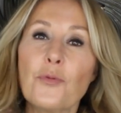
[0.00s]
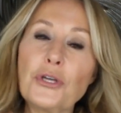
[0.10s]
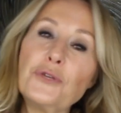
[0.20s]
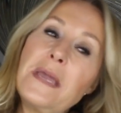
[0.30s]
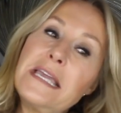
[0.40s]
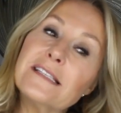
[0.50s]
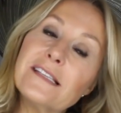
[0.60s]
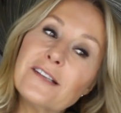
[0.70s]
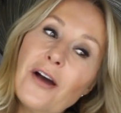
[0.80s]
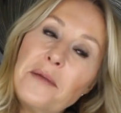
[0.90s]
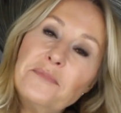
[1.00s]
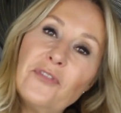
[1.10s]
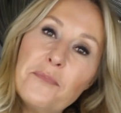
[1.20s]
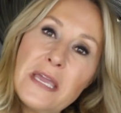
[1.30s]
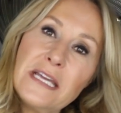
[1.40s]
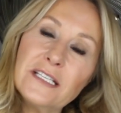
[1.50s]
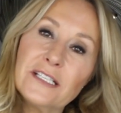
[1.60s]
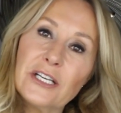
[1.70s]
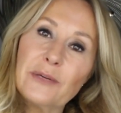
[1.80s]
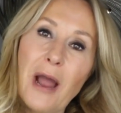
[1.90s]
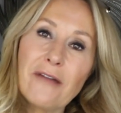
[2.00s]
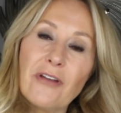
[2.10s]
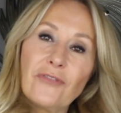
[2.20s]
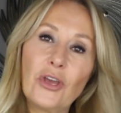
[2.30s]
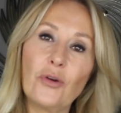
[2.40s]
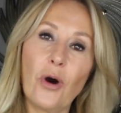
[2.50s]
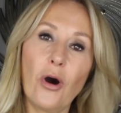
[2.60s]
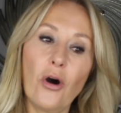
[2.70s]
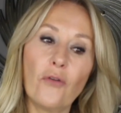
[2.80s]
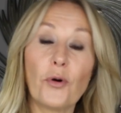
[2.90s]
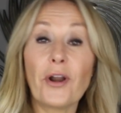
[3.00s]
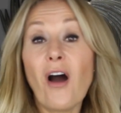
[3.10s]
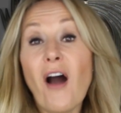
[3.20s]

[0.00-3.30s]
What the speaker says: which means it's time for me to do my review of what